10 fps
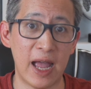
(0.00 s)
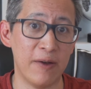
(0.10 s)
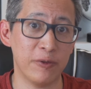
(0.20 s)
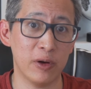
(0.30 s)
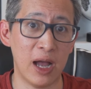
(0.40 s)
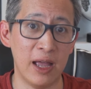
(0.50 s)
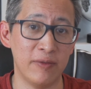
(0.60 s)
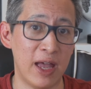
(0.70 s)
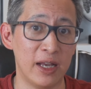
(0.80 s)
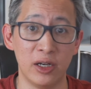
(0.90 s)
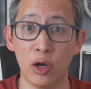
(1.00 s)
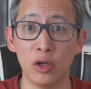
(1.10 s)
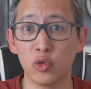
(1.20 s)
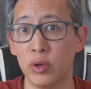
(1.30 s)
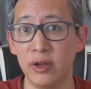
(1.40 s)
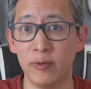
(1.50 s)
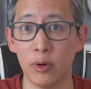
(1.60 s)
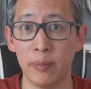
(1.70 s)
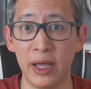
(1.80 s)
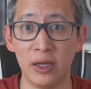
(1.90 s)
after I've added all
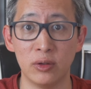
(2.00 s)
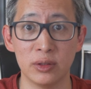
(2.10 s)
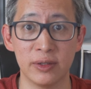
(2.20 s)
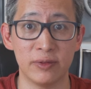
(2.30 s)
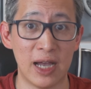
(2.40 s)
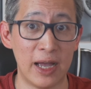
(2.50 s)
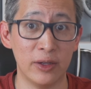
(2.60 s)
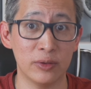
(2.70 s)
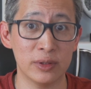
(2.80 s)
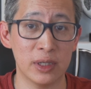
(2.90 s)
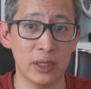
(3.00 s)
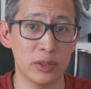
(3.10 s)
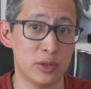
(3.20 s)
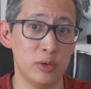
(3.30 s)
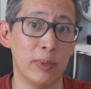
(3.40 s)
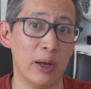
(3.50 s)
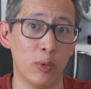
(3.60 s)
24 panels of tiles to my